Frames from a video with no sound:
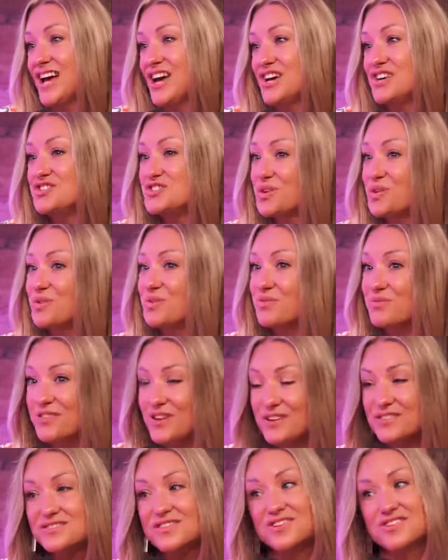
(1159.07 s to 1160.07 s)
So
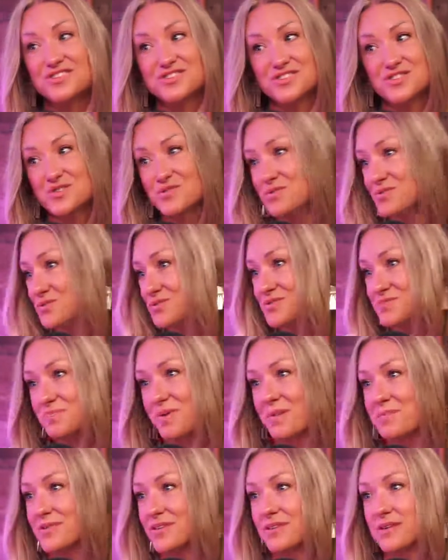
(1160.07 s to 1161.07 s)
there's a huge
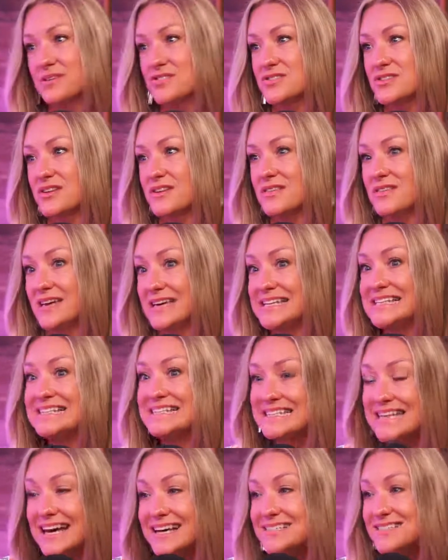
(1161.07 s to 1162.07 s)
population that
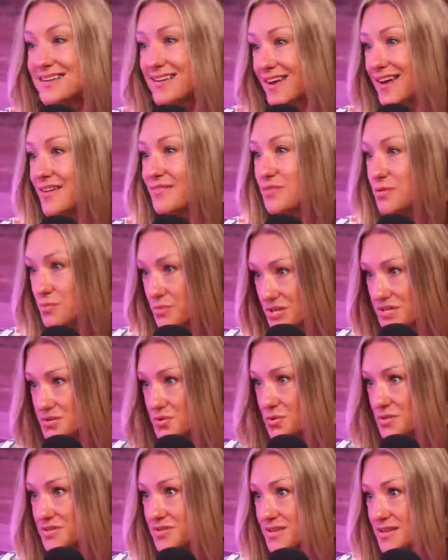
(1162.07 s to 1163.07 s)
doesn't have the
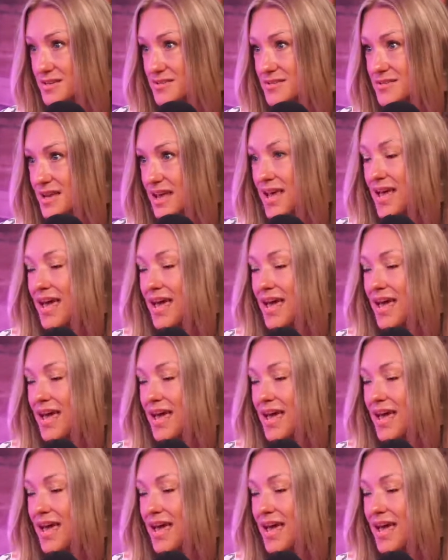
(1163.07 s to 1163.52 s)
resources.